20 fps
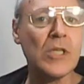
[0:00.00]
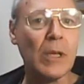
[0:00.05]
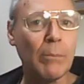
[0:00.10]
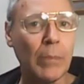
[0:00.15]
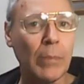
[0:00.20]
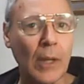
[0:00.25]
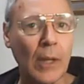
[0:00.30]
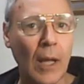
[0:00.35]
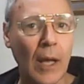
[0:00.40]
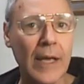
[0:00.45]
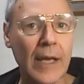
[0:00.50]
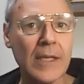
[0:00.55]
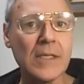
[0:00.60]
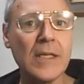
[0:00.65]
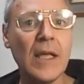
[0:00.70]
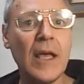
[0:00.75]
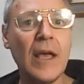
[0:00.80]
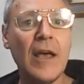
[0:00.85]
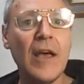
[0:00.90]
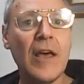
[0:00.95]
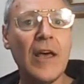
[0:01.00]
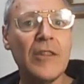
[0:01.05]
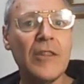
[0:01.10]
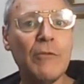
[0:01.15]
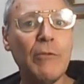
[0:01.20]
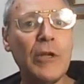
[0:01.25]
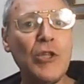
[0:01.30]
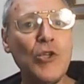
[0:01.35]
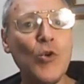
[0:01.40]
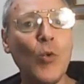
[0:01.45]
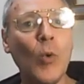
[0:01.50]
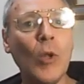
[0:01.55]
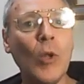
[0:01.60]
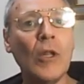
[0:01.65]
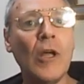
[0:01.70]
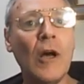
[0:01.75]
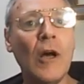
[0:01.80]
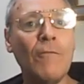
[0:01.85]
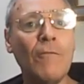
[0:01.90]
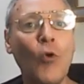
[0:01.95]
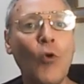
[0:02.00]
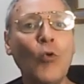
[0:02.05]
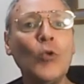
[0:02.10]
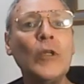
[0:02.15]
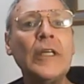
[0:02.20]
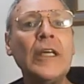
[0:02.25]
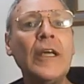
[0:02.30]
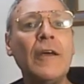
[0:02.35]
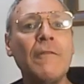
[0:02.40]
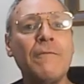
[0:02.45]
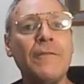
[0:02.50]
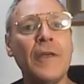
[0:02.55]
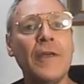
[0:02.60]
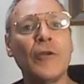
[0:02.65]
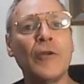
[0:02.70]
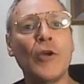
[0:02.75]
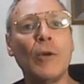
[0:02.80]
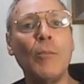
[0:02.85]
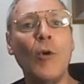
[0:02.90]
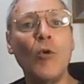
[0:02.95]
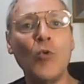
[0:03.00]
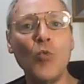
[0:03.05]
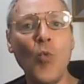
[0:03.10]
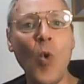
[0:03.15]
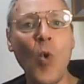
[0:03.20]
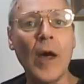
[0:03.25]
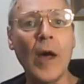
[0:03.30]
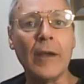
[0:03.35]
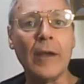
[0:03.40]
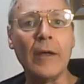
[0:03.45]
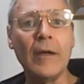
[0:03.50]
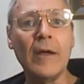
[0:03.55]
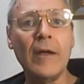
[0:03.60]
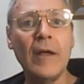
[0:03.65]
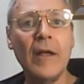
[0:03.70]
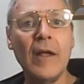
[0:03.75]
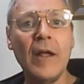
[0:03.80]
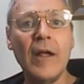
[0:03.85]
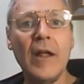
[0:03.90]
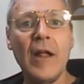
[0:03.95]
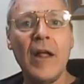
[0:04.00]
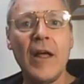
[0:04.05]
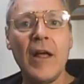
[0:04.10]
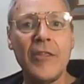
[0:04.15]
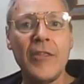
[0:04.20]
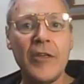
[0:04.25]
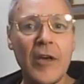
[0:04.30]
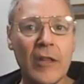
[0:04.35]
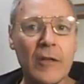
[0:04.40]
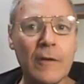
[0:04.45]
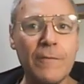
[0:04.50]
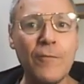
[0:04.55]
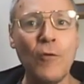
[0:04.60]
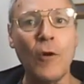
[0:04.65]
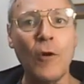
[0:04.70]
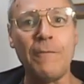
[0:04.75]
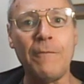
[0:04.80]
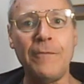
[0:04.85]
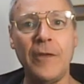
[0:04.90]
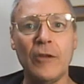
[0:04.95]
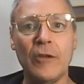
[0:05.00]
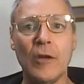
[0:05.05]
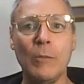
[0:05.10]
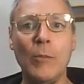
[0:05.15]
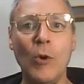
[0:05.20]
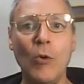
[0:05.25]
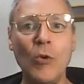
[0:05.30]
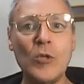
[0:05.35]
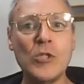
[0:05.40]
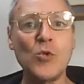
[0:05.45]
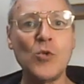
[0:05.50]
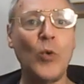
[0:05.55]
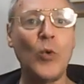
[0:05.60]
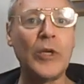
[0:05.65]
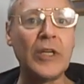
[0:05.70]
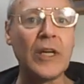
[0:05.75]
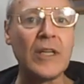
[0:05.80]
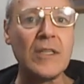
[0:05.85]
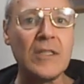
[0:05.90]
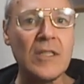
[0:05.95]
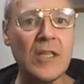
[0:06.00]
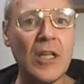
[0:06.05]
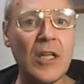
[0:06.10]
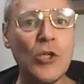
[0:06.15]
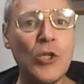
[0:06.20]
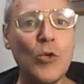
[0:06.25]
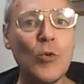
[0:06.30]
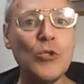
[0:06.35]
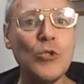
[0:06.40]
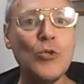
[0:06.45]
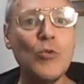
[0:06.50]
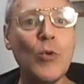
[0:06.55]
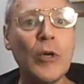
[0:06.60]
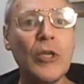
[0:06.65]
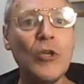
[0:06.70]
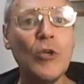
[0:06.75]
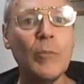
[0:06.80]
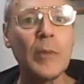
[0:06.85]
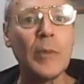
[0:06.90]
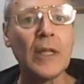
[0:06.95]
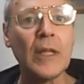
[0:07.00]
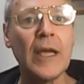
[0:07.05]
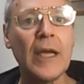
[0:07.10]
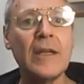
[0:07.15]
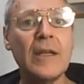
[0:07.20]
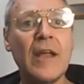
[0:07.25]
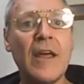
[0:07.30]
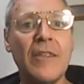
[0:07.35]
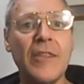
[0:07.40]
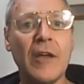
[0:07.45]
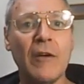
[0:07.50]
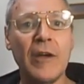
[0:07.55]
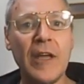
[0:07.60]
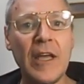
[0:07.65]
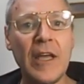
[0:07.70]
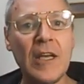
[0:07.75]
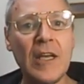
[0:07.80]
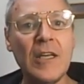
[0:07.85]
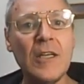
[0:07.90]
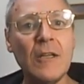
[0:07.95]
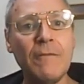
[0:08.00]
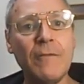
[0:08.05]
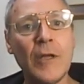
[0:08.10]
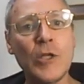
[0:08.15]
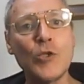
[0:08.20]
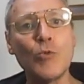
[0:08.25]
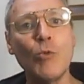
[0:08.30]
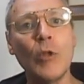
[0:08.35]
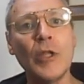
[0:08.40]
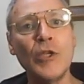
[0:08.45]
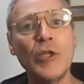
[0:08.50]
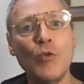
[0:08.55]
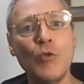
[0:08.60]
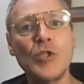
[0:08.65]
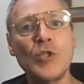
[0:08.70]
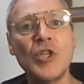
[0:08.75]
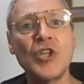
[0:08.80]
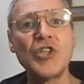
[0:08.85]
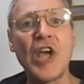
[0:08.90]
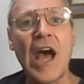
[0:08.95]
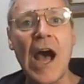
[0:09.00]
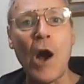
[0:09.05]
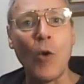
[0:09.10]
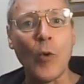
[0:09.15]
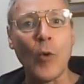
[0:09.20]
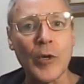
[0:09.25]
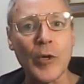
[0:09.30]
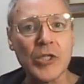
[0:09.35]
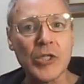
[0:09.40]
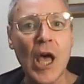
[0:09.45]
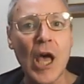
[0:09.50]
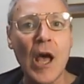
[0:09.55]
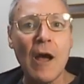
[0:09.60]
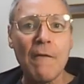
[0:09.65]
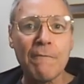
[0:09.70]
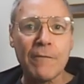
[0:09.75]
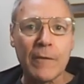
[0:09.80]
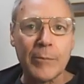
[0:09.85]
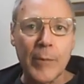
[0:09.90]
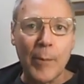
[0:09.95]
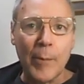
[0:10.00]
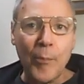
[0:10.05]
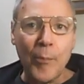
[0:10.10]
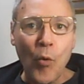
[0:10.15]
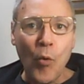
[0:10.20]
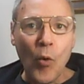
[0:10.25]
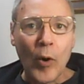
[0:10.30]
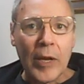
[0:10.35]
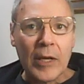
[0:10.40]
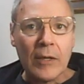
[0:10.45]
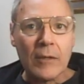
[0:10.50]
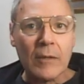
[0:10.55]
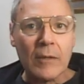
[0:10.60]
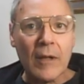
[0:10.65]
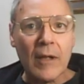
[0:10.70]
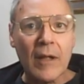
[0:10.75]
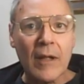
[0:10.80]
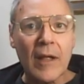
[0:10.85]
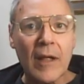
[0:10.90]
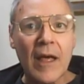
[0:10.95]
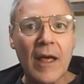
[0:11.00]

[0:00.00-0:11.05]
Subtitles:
to symbolize the renewal of only failure mode 1. The other 4 failure modes would continue to accumulate their individual usage hours from the point